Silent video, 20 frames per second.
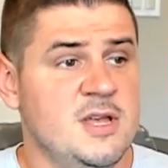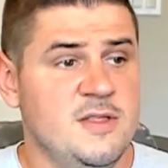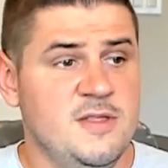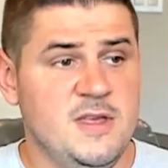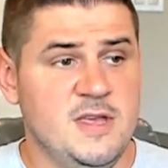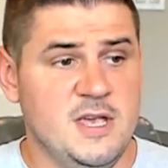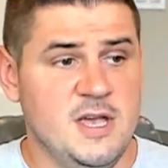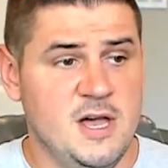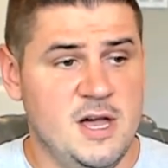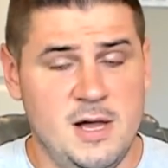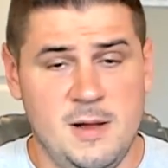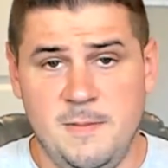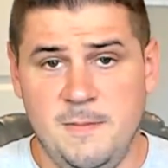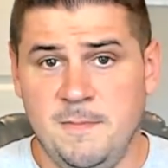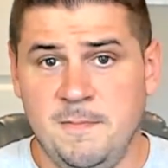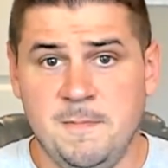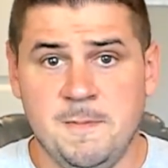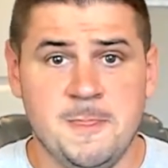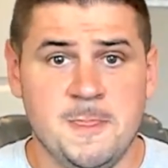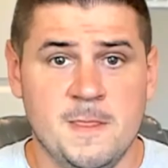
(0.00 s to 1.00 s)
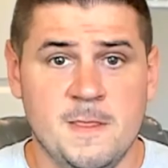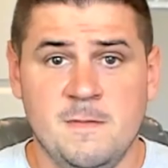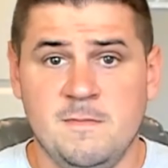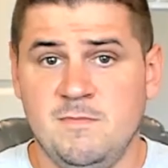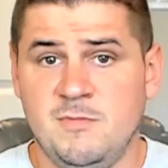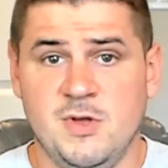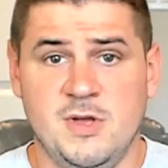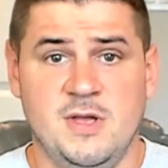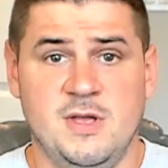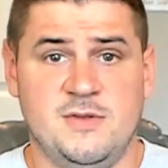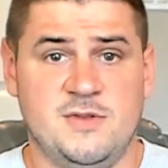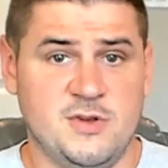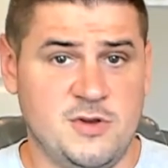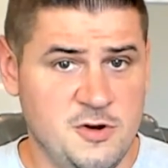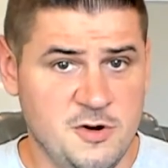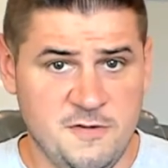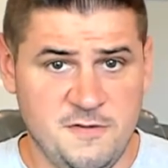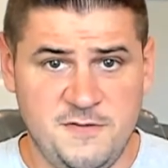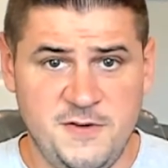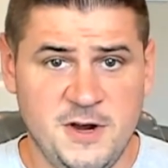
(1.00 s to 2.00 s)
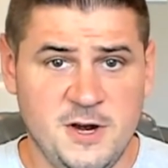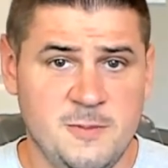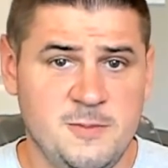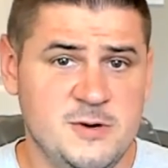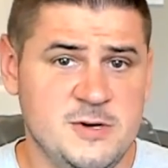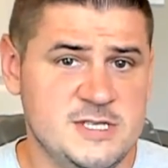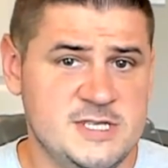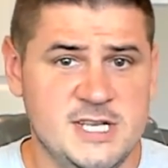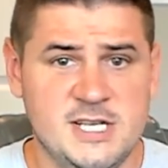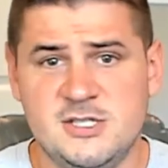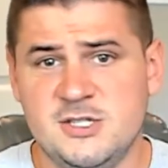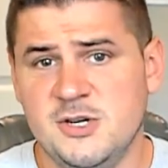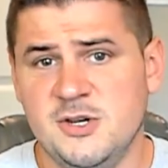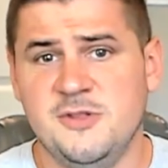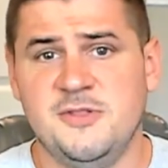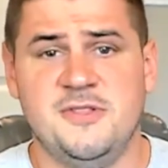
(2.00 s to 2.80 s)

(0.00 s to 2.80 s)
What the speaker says: the secure fingerprint sensor,